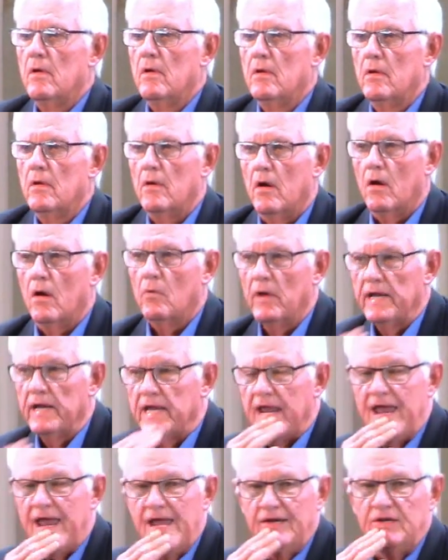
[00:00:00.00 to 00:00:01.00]
Are we
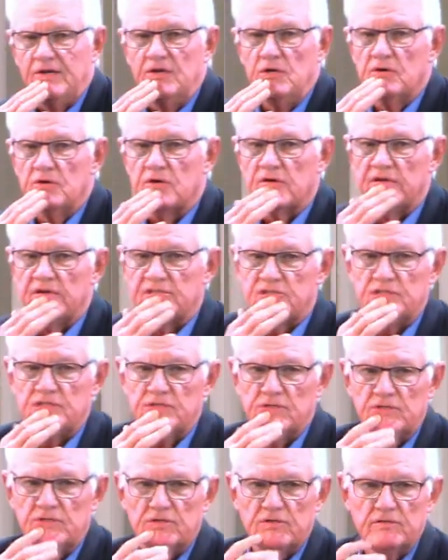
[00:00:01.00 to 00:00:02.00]
can do
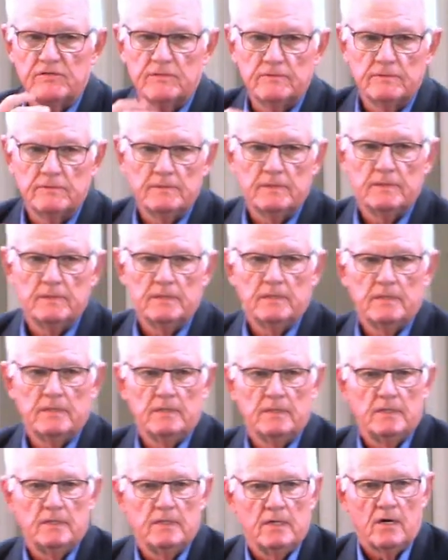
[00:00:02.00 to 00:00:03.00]
Christians?
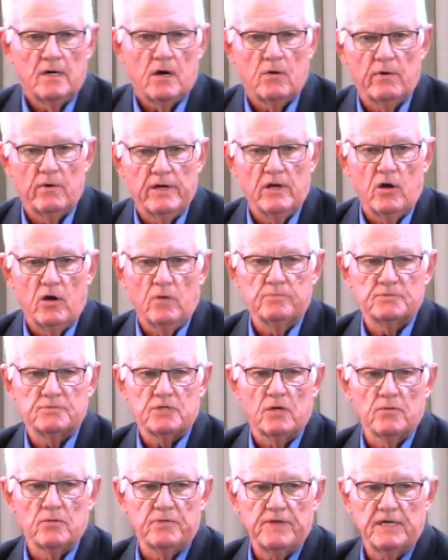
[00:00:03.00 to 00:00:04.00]
Are we hope
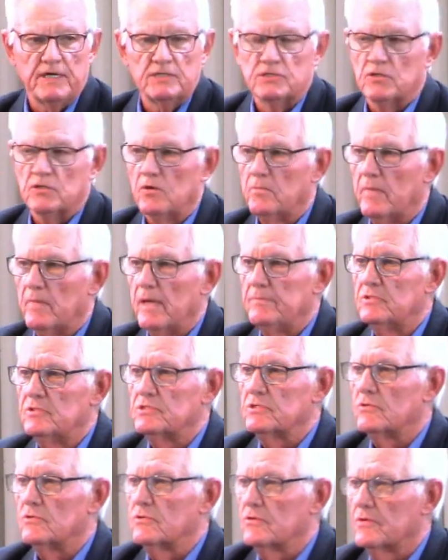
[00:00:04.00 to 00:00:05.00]
so, think so, maybe
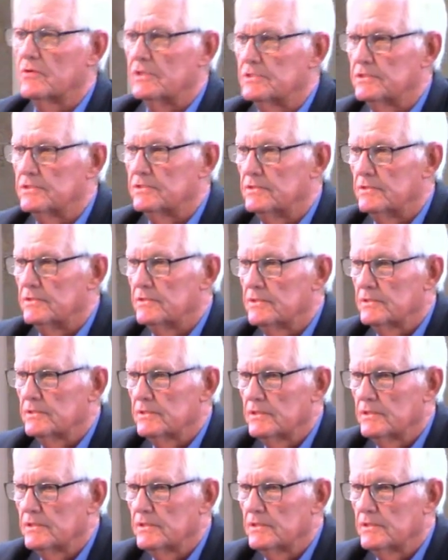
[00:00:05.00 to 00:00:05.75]
so Christians?